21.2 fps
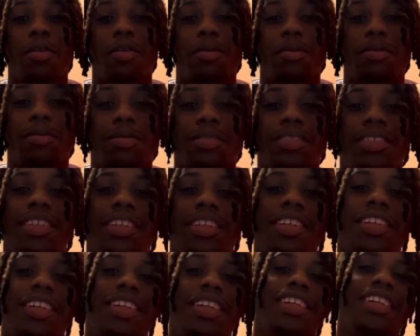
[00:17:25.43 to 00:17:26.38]
Huh?
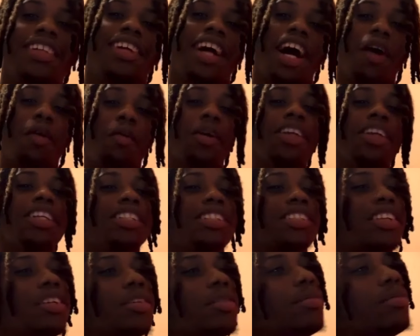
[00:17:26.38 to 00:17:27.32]
I witnessed some.
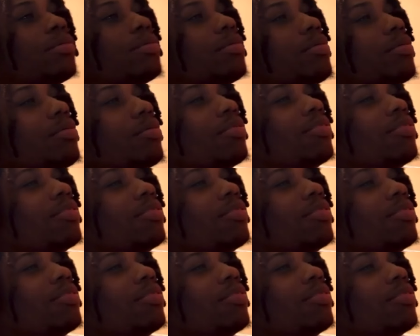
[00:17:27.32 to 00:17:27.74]
You witnessed.